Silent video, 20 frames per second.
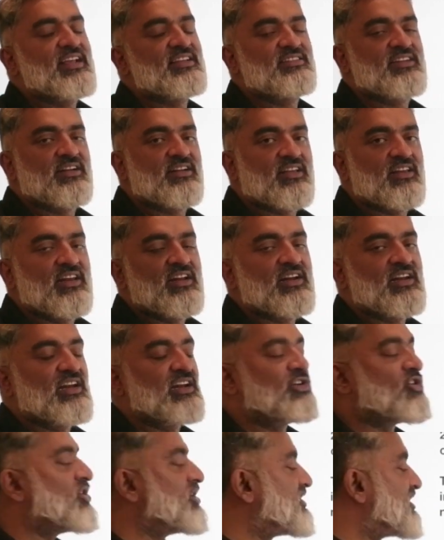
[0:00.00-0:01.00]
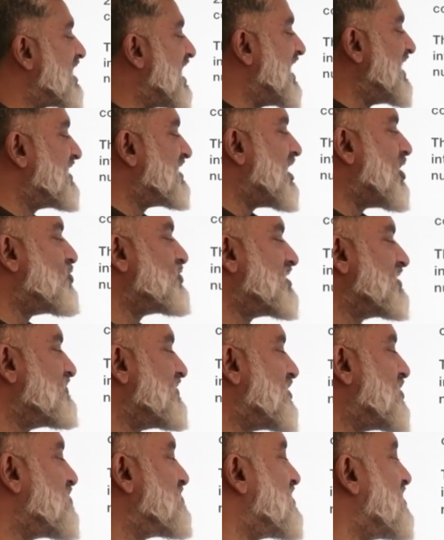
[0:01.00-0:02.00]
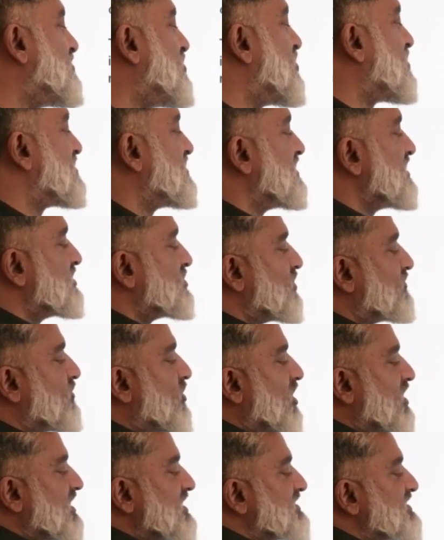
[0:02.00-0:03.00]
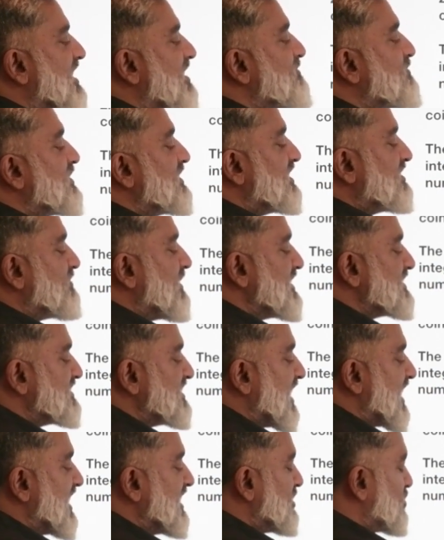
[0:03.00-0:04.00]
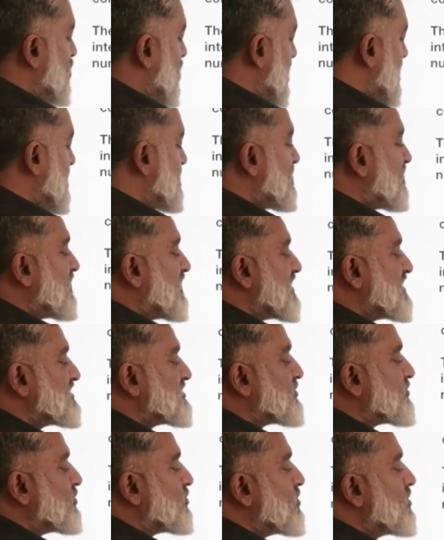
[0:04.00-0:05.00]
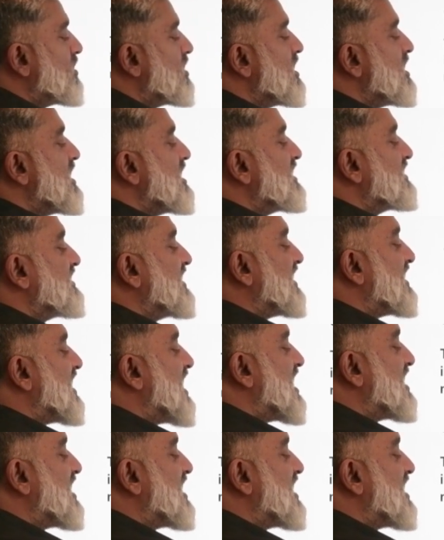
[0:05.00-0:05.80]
it a little or try it out in one of the boxes. So for example, in my second column, first row, there are